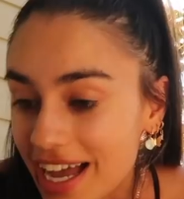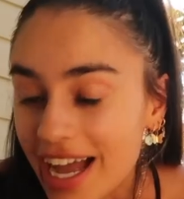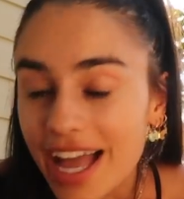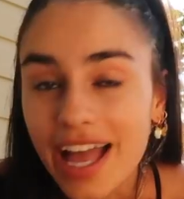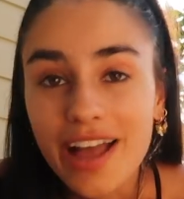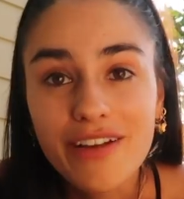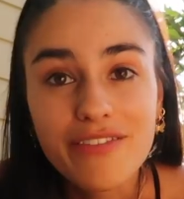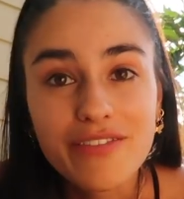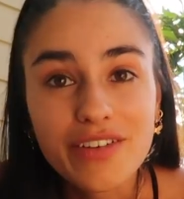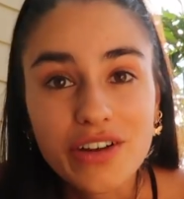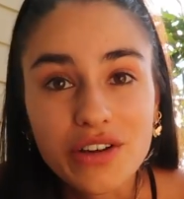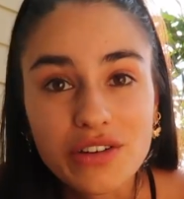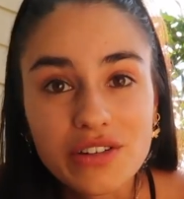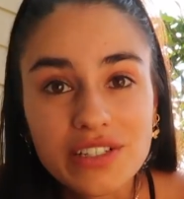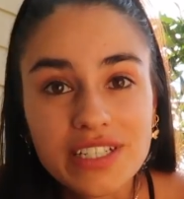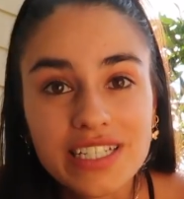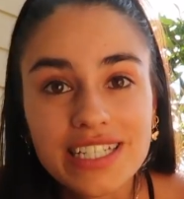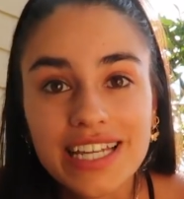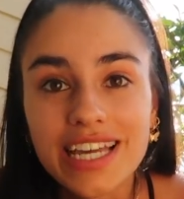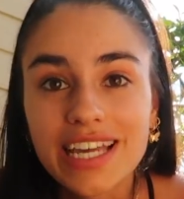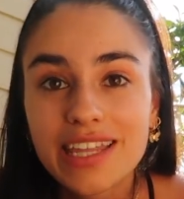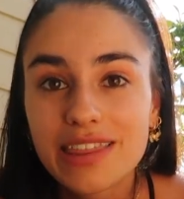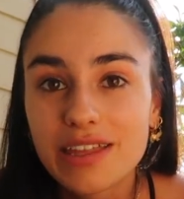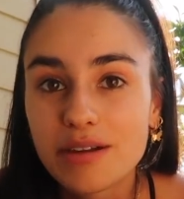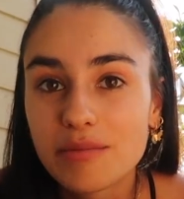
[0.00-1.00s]
I have forgotten to
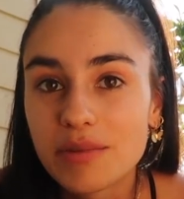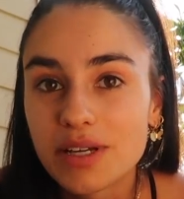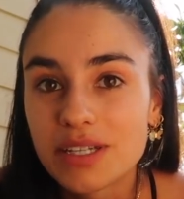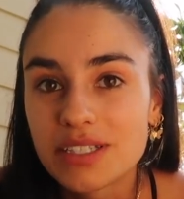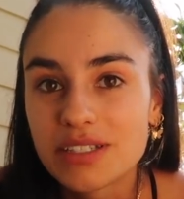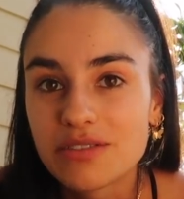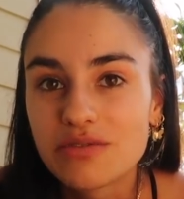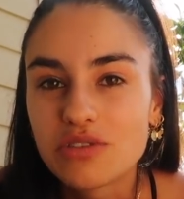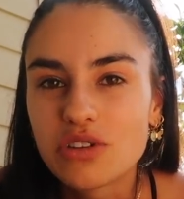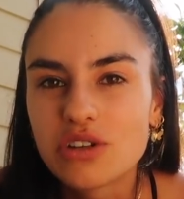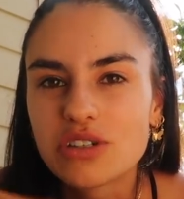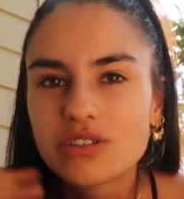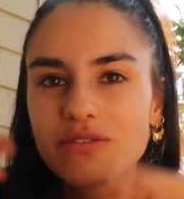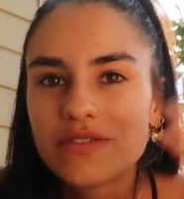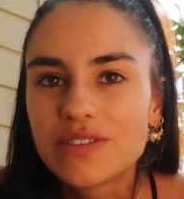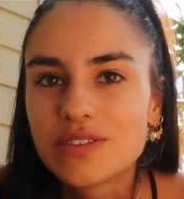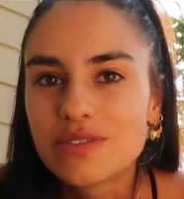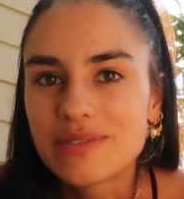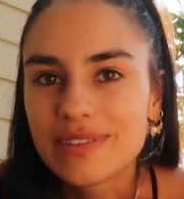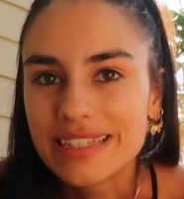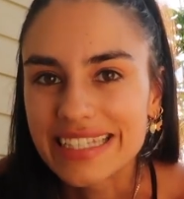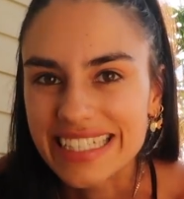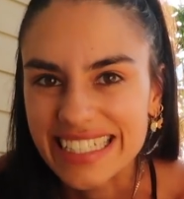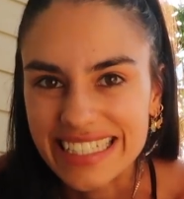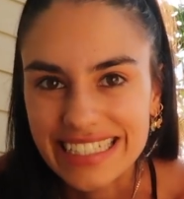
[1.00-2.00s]
take thumbnails in vlogs for
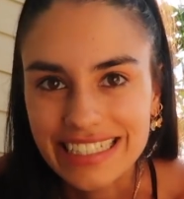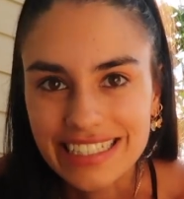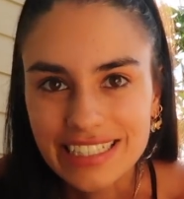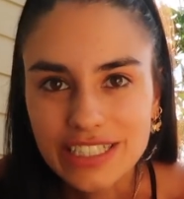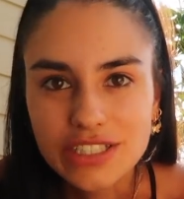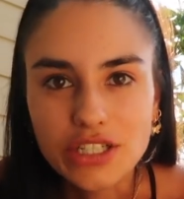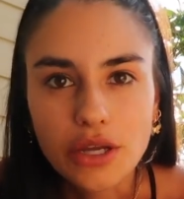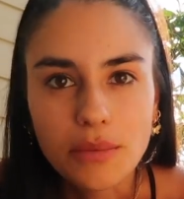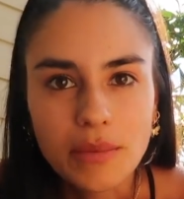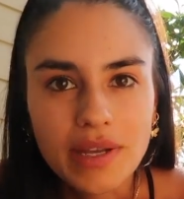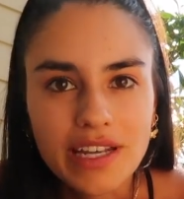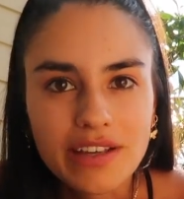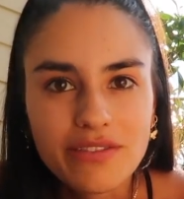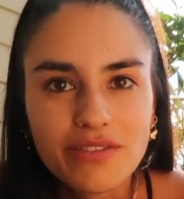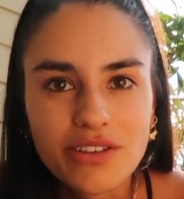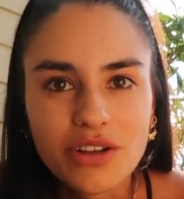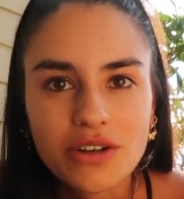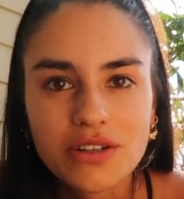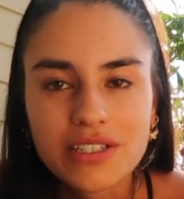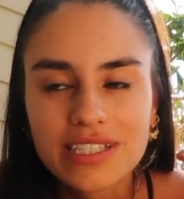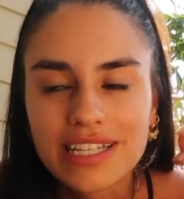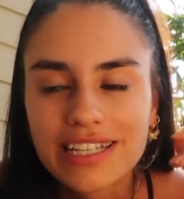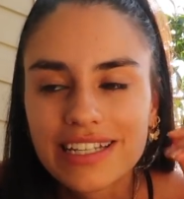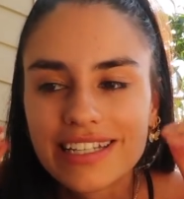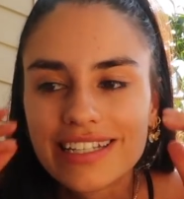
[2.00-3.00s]
so many
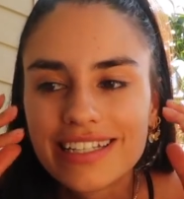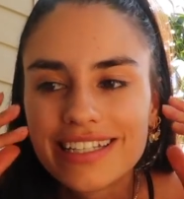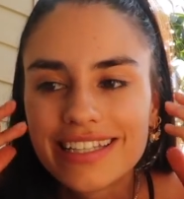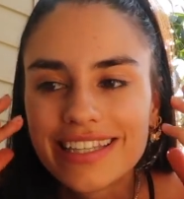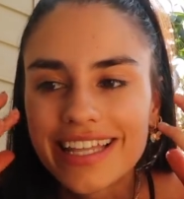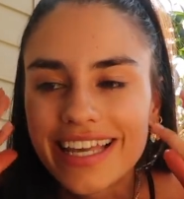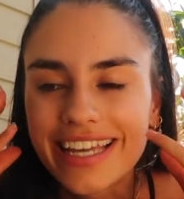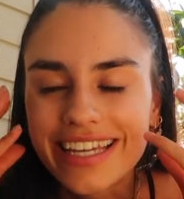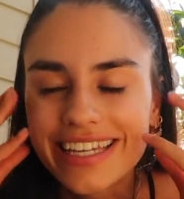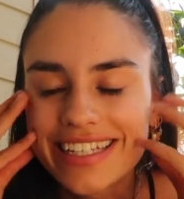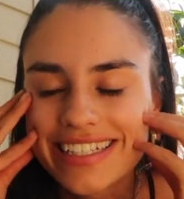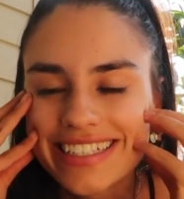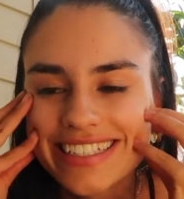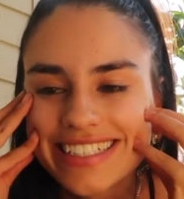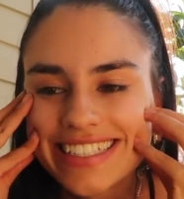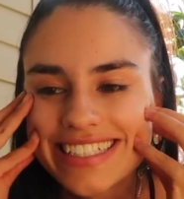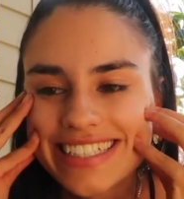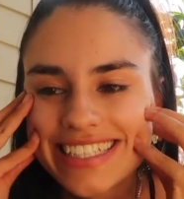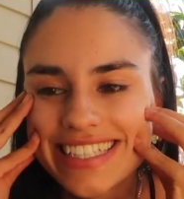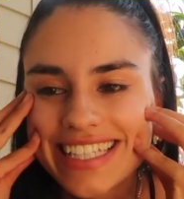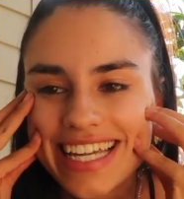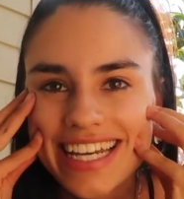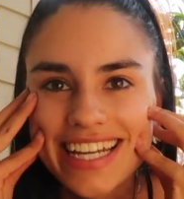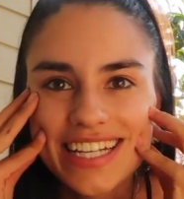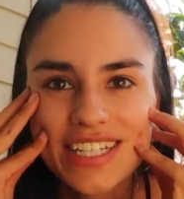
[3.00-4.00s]
vlogs, and like,
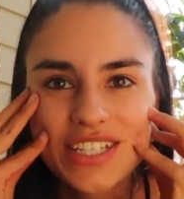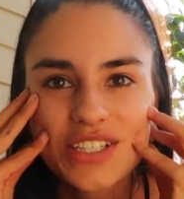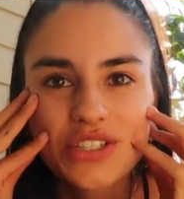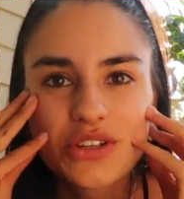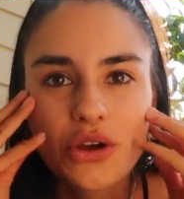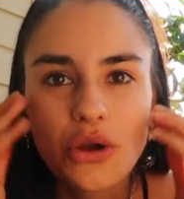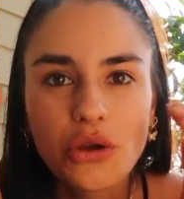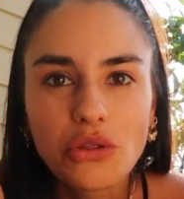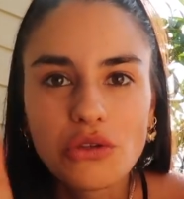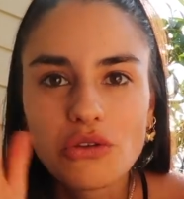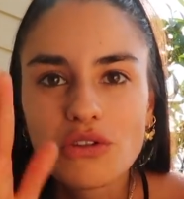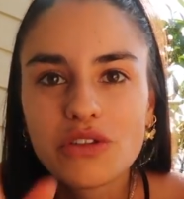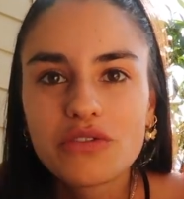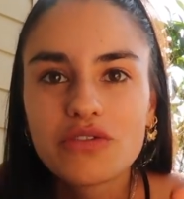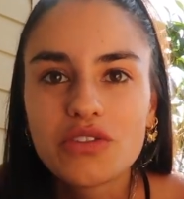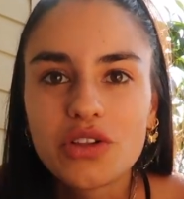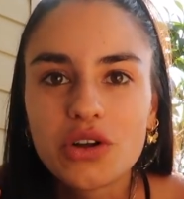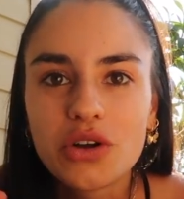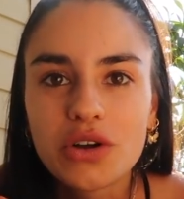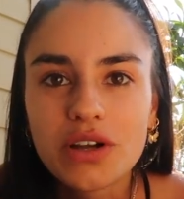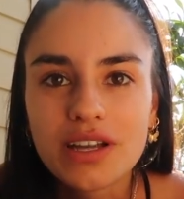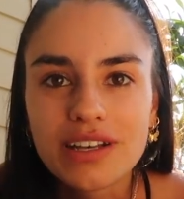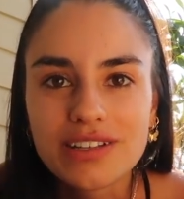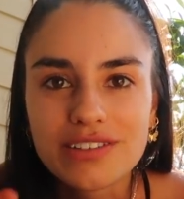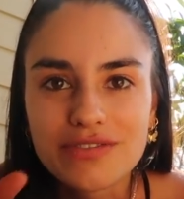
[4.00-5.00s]
then I just go through the
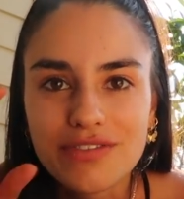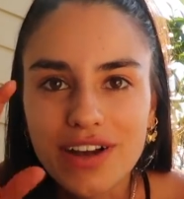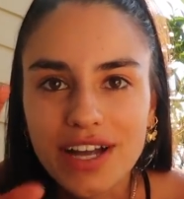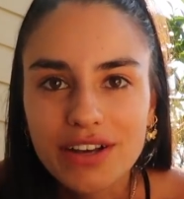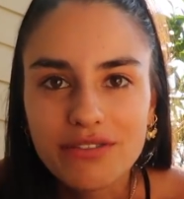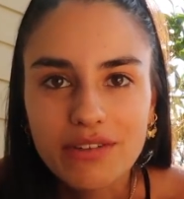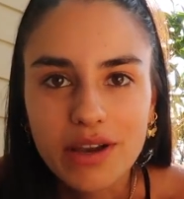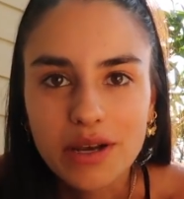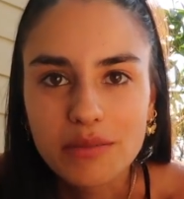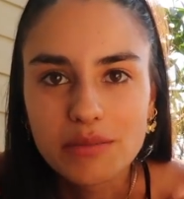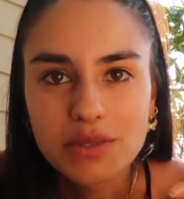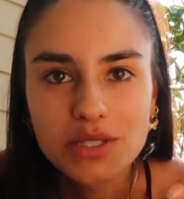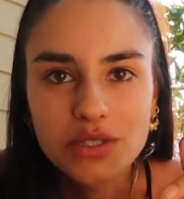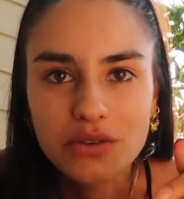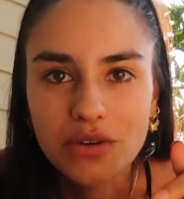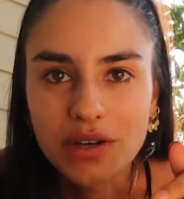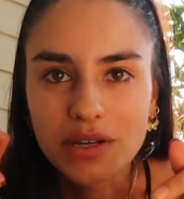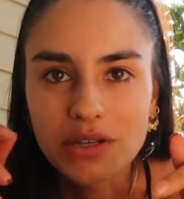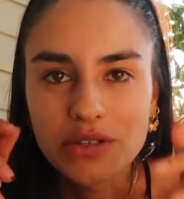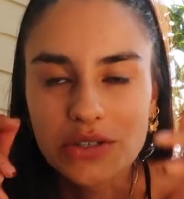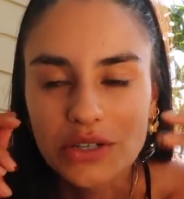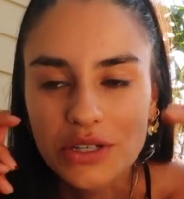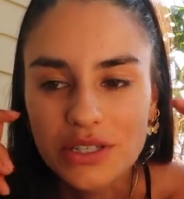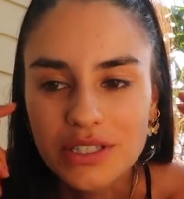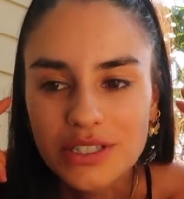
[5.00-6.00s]
vlog and find random
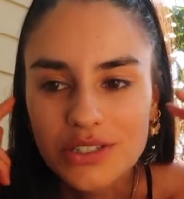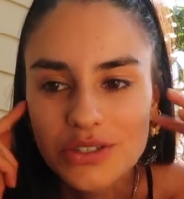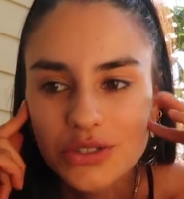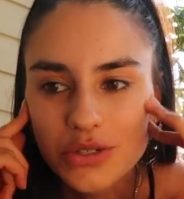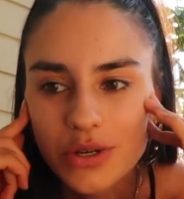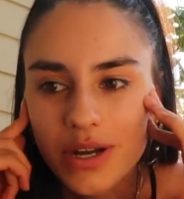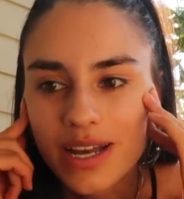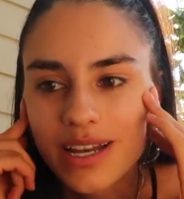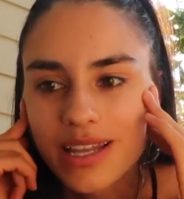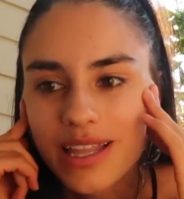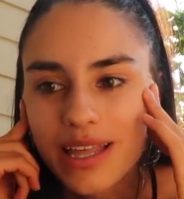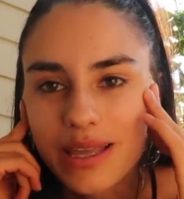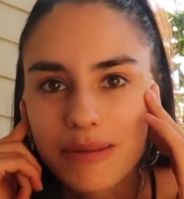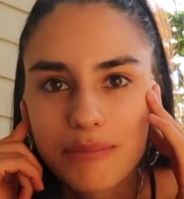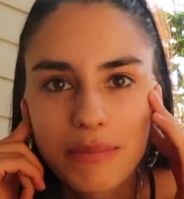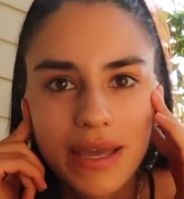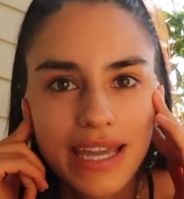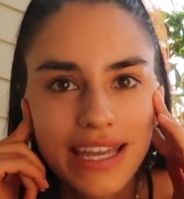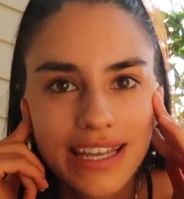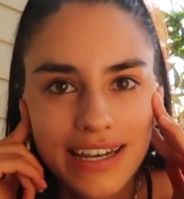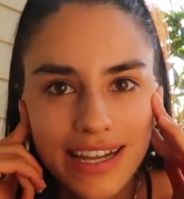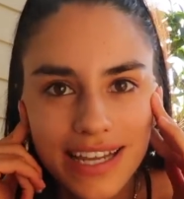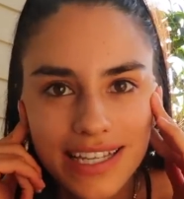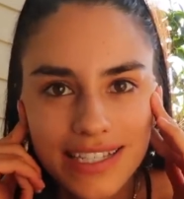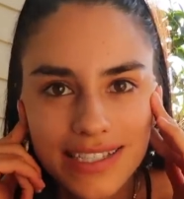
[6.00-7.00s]
screenshots and try and like make
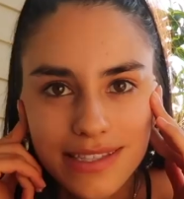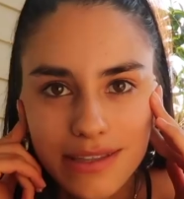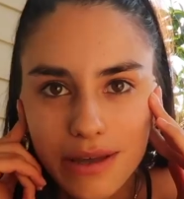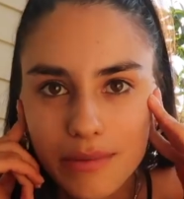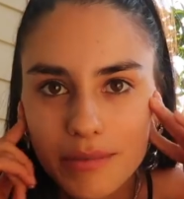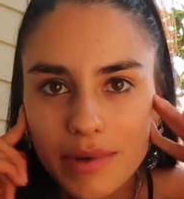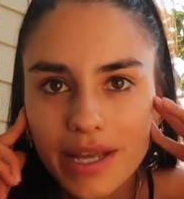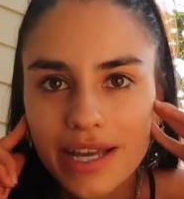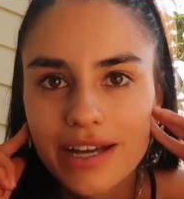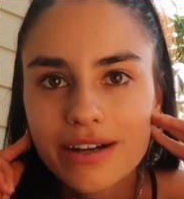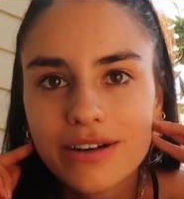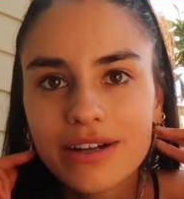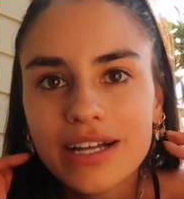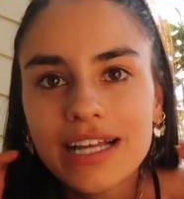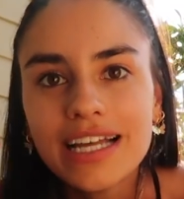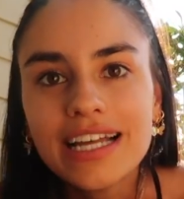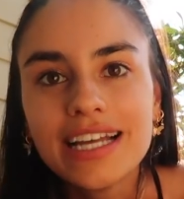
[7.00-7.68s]
a nice thumbnail.